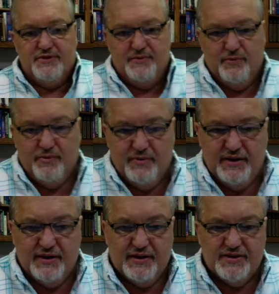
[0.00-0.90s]
And we'll be
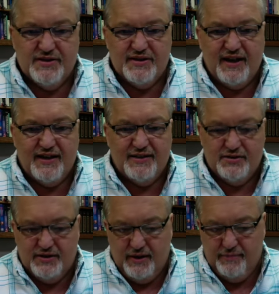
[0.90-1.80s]
in the second
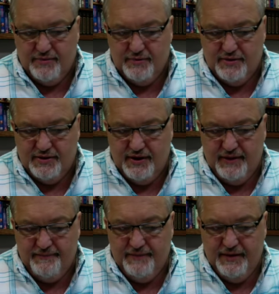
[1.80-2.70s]
chapter
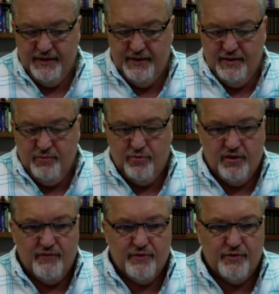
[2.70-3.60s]
today.
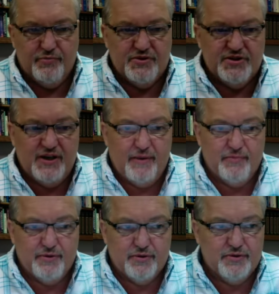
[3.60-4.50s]
Proverbs
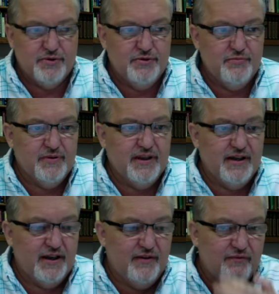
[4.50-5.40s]
chapter 2, beginning in